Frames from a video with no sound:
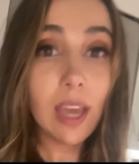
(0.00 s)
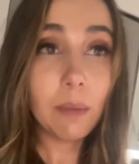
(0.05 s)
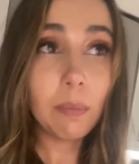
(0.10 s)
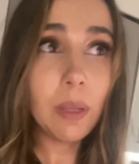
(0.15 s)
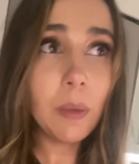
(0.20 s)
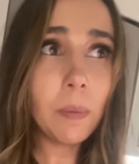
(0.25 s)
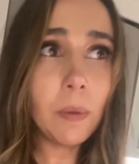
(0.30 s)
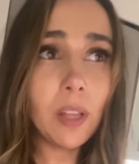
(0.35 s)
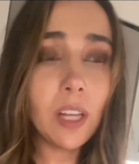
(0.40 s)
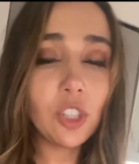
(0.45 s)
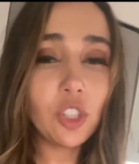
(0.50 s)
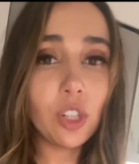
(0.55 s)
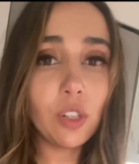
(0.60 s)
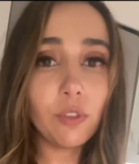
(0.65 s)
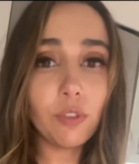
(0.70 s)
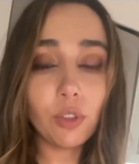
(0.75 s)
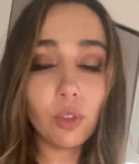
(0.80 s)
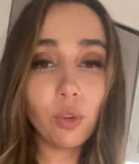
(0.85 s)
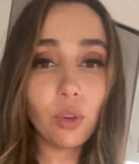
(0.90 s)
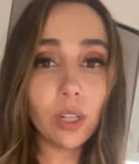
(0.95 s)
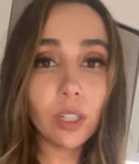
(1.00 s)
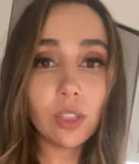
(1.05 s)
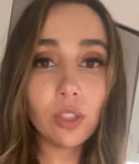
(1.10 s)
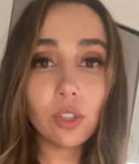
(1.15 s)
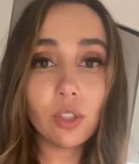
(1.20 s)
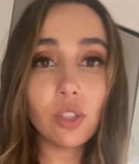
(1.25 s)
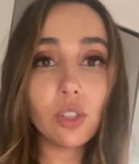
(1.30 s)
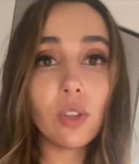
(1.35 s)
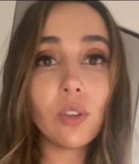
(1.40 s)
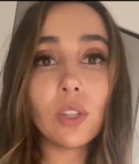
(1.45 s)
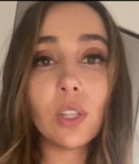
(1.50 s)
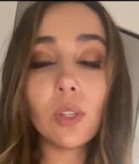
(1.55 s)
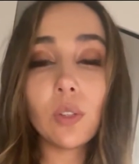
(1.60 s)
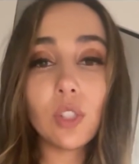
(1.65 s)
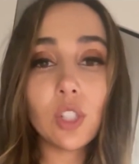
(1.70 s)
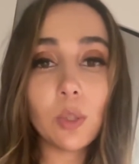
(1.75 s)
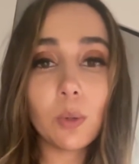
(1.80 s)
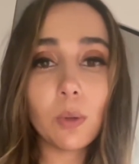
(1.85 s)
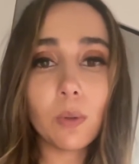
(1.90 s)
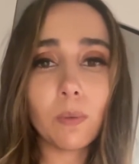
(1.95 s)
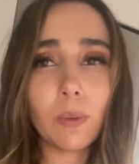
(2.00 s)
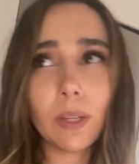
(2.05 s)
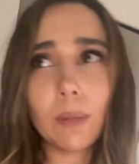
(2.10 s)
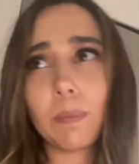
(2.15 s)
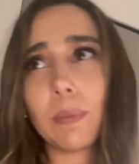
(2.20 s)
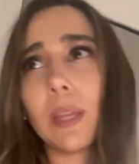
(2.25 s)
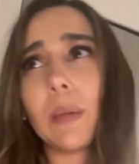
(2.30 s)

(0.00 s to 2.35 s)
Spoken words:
And people like Jennifer Lawrence are so used to